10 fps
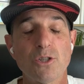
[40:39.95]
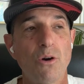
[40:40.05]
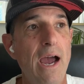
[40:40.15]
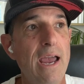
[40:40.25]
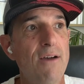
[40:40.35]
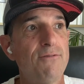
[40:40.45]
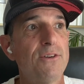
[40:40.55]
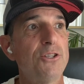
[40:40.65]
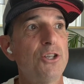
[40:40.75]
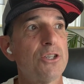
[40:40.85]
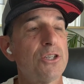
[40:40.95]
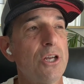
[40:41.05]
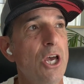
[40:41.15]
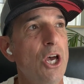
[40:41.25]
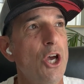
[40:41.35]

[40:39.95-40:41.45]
So I have to just